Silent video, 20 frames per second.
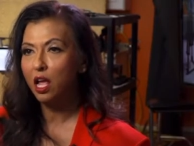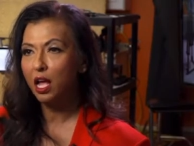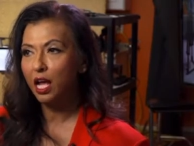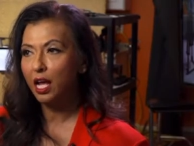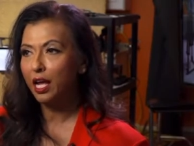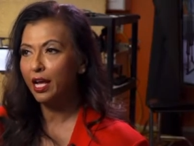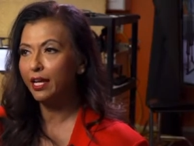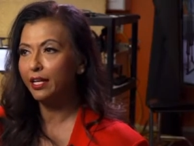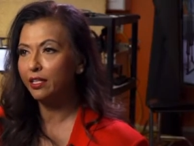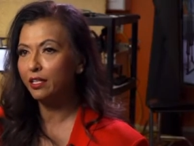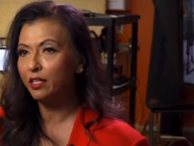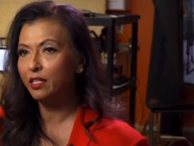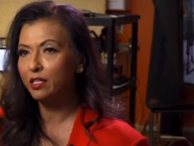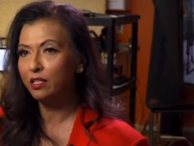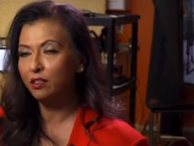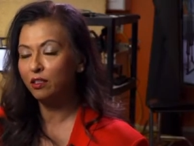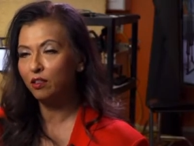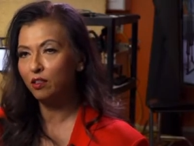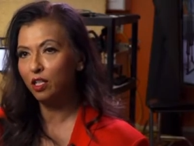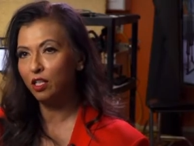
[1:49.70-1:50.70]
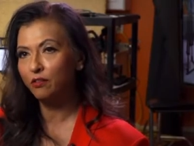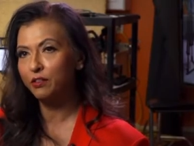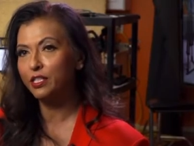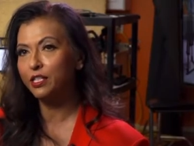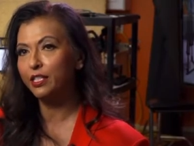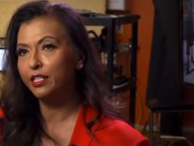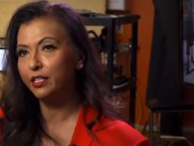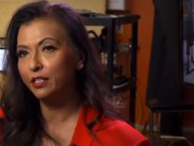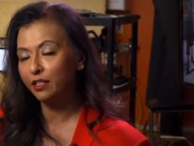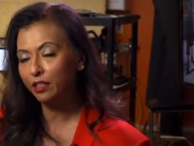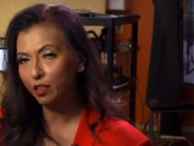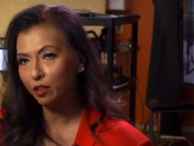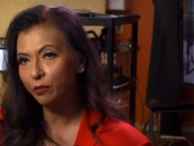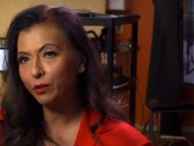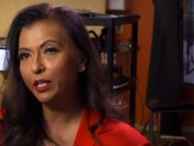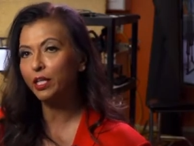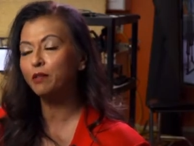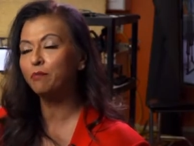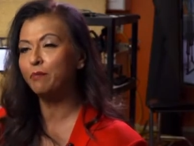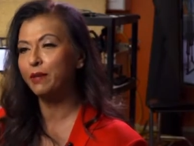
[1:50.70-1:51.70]
and obviously we
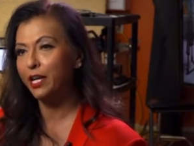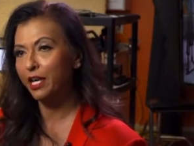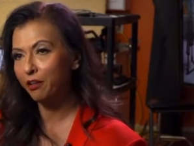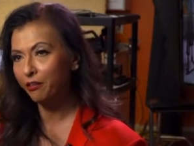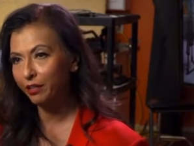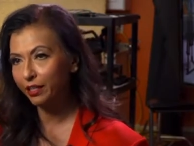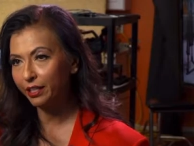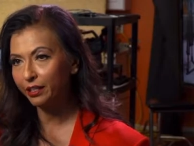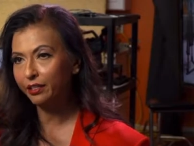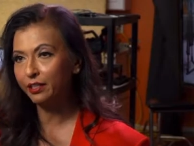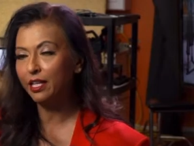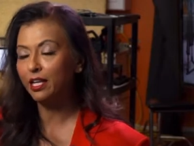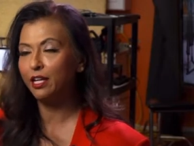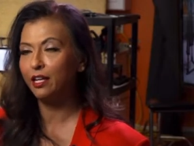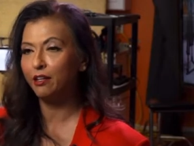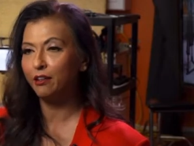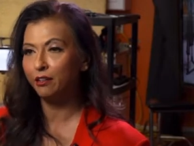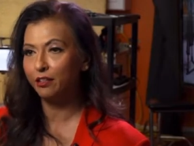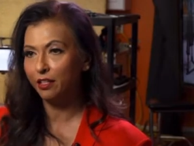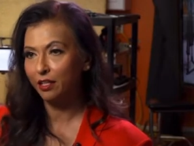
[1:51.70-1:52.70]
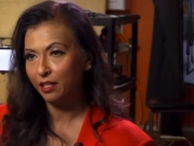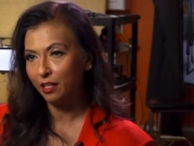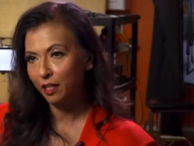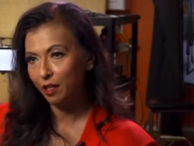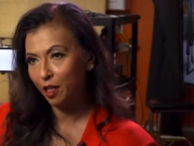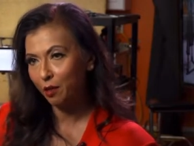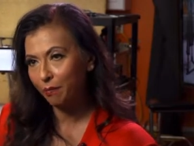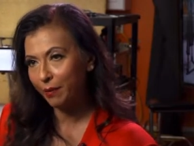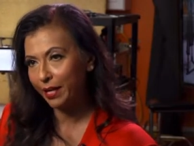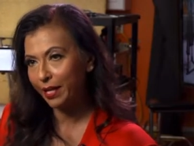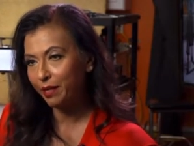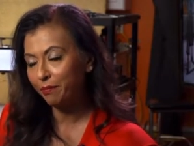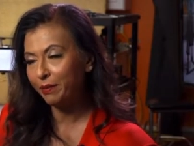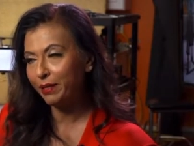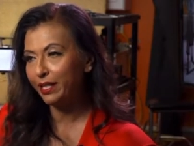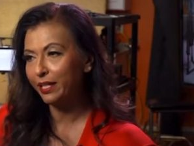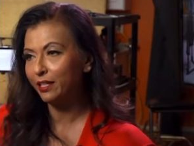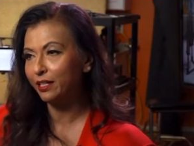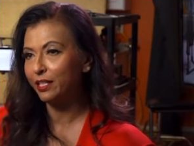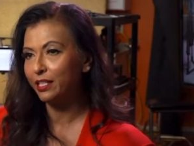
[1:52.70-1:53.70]
got married and had a
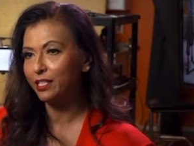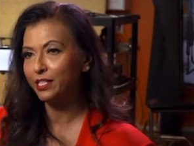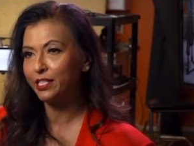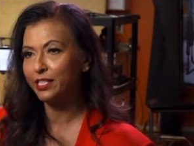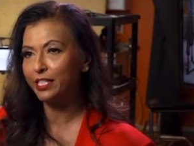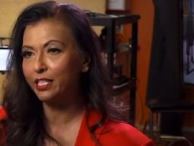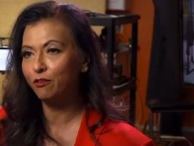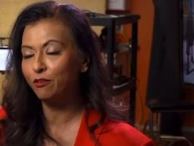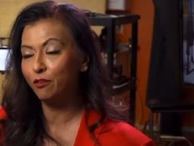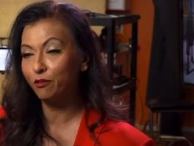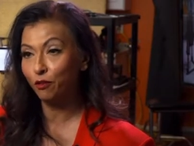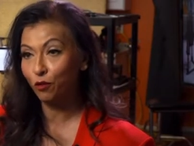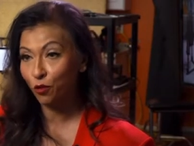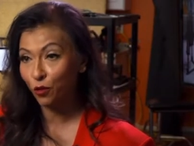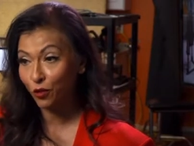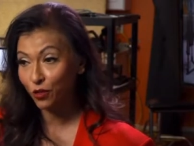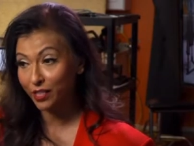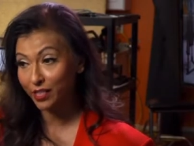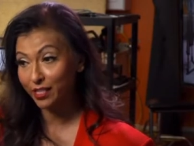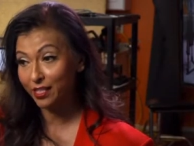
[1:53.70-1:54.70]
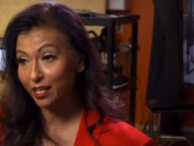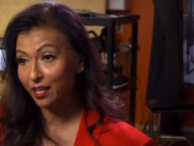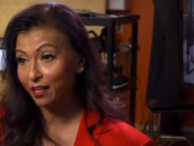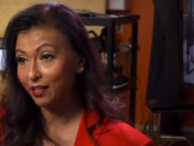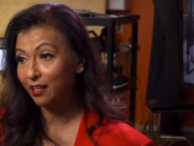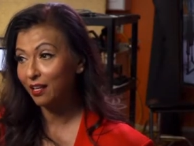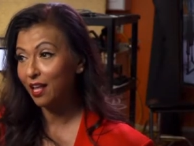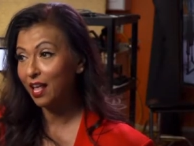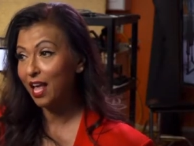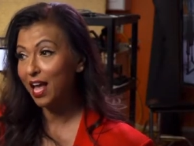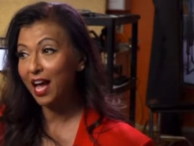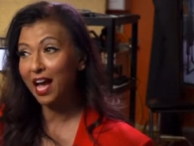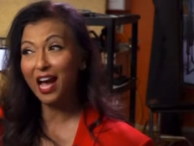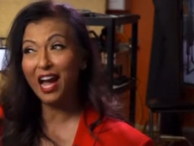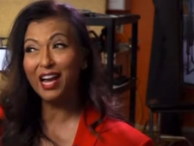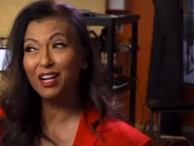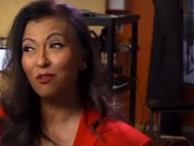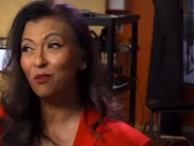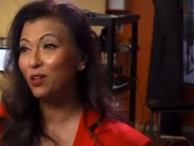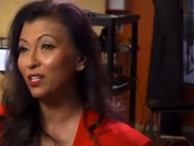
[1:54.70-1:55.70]
baby, and then Steve of course said, I
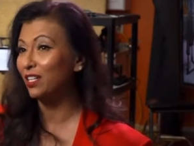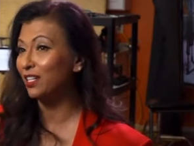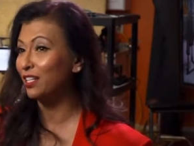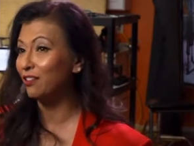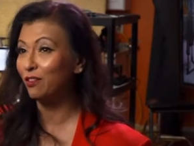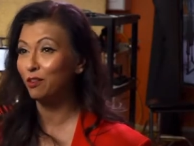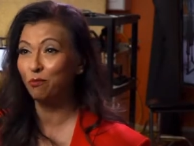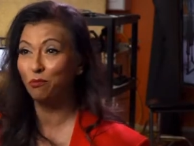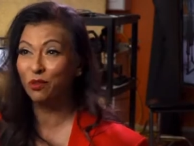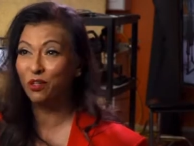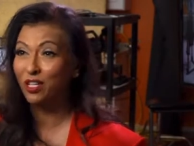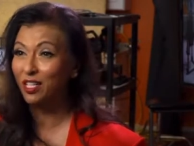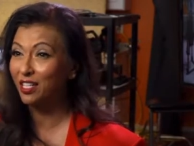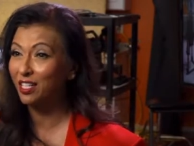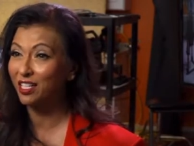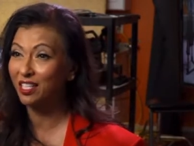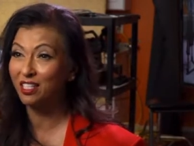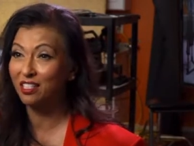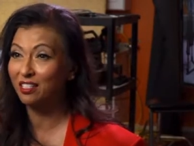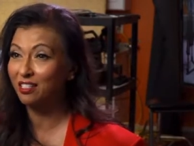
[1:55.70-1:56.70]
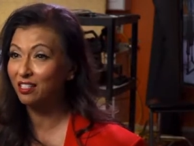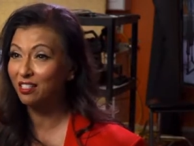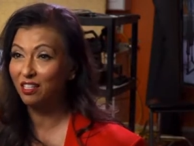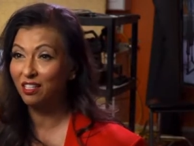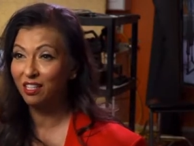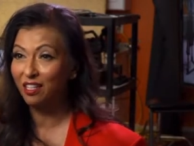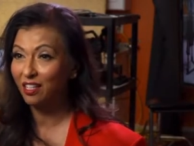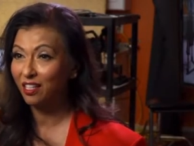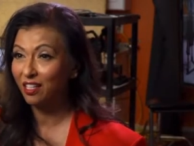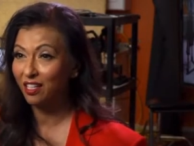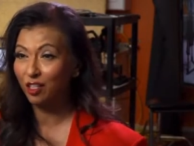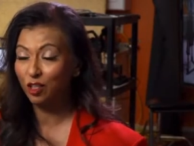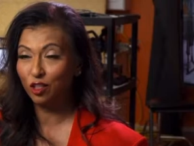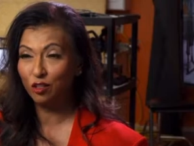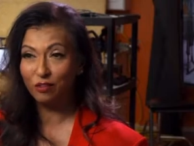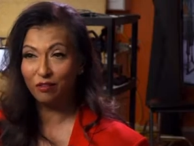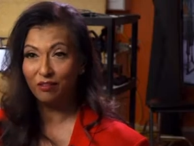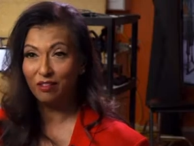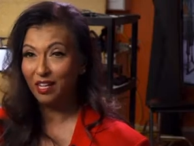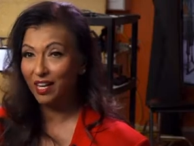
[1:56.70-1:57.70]
don't want to live in Brooklyn.
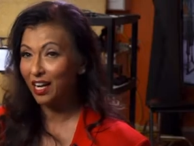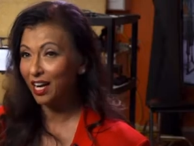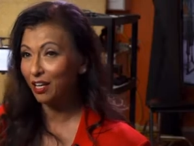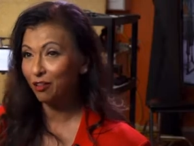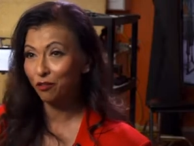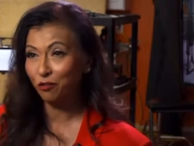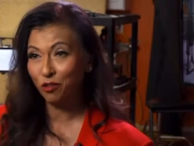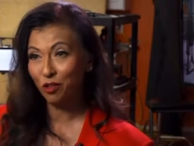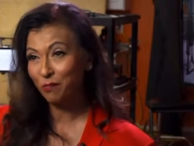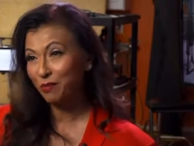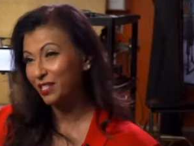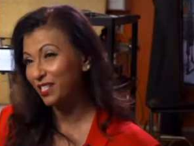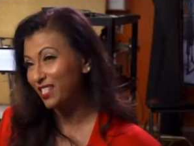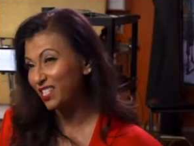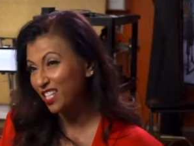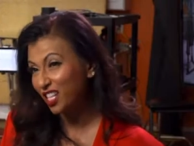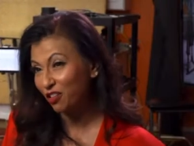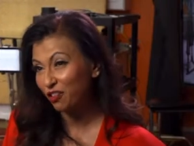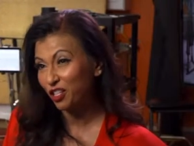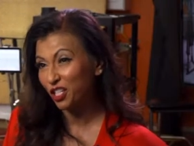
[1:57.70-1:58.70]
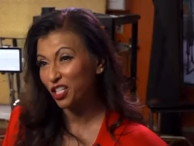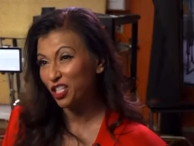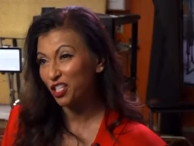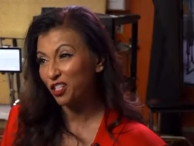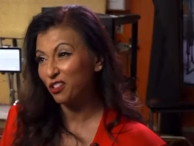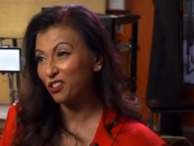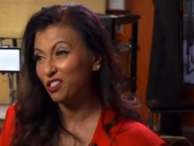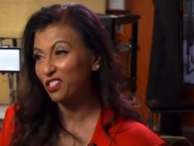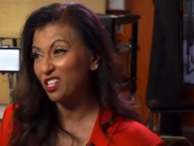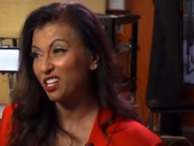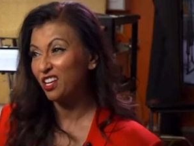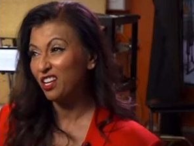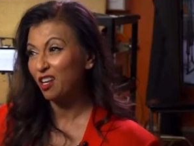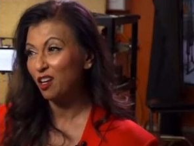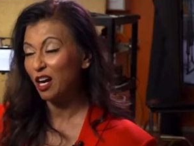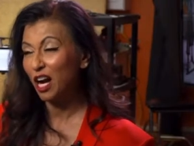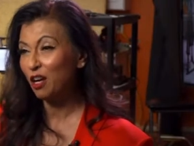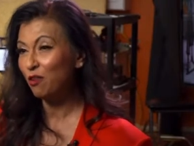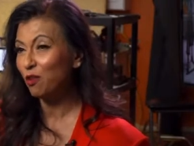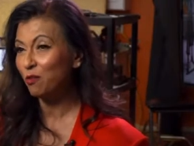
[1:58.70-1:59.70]
I grew up in Syracuse.
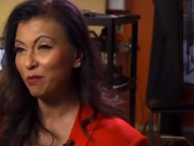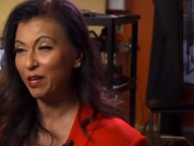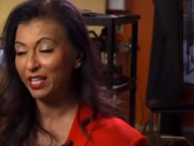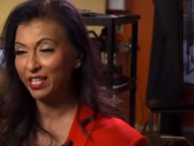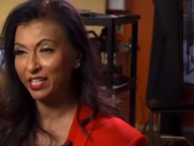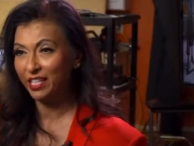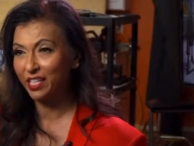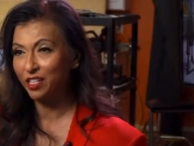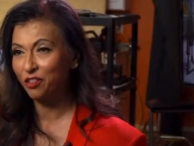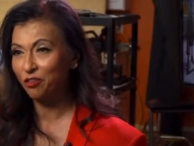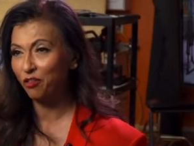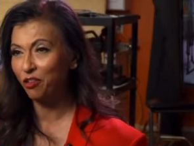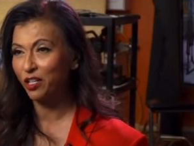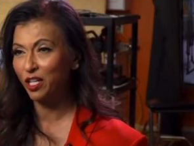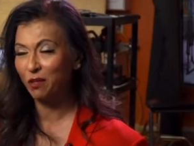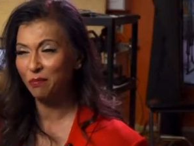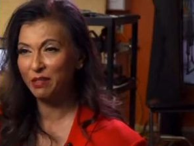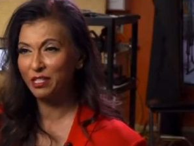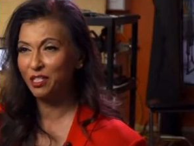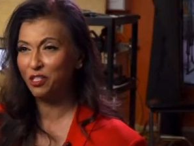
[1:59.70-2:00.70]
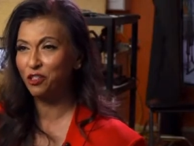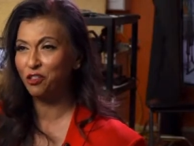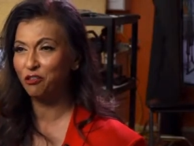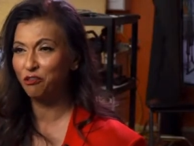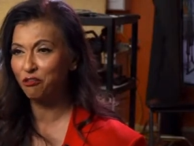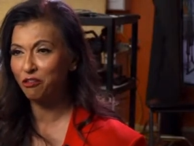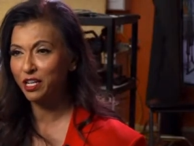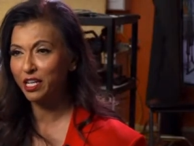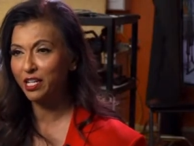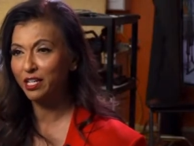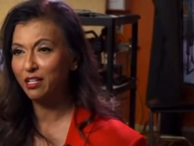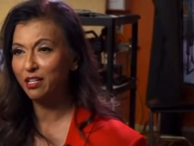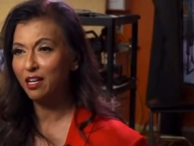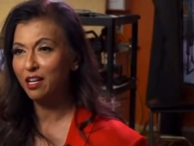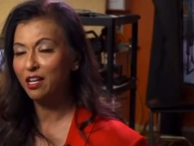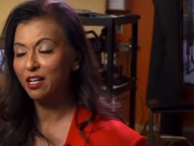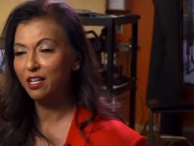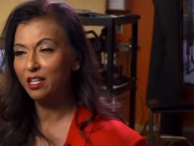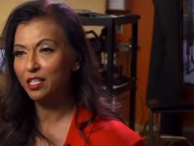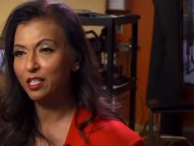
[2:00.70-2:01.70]
I don't want my kids growing up in the street.
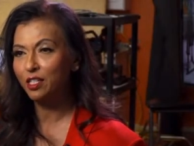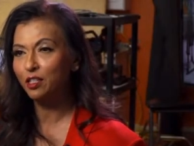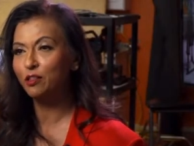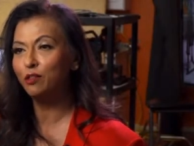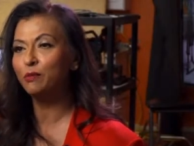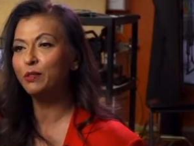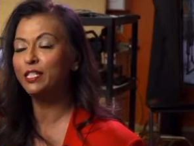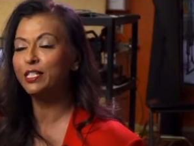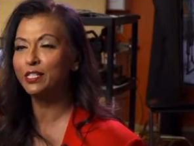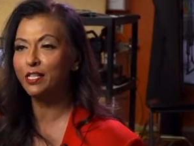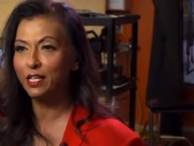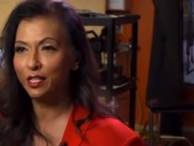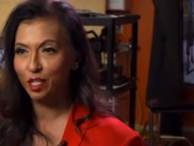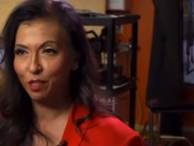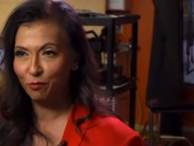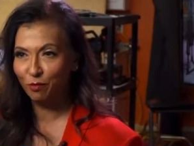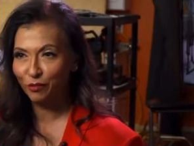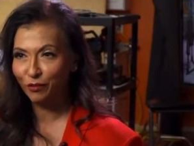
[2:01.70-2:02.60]
So we decided to move